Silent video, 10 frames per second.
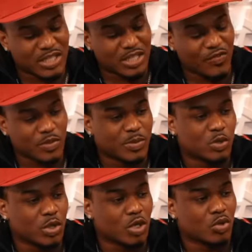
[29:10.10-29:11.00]
uh-huh. watch the difference
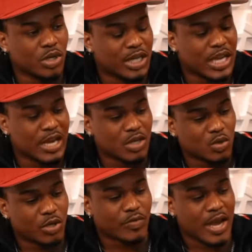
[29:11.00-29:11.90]
between an Uda and not an
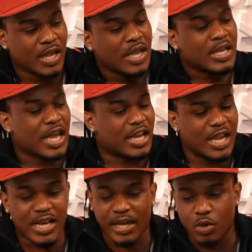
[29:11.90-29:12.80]
Uda, right? Now
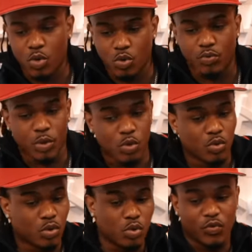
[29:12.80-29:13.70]
that nigga who
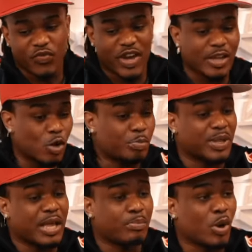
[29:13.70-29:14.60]
who who fight Why or
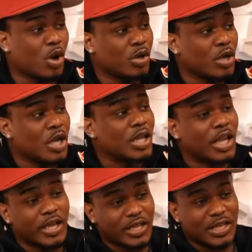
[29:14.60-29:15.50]
play ball, shooter,
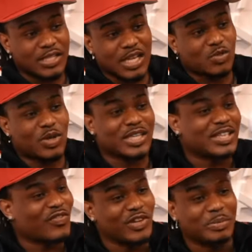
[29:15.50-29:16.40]
look, because that's what I
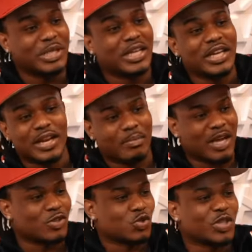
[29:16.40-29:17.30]
said from the beginning. That's I'm
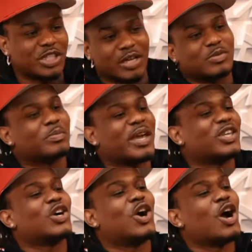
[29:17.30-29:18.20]
not gonna switch it up to
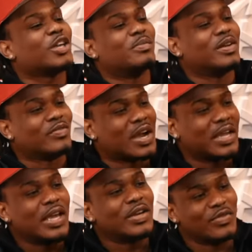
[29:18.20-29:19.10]
make your argument
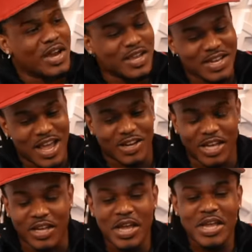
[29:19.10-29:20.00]
right, right? Now
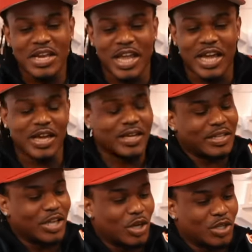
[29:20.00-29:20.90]
look, nigga,
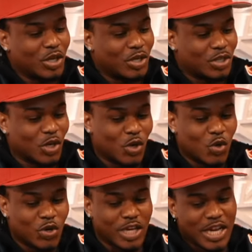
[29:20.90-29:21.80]
the the the
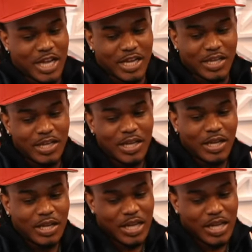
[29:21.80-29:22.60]
Uda nigga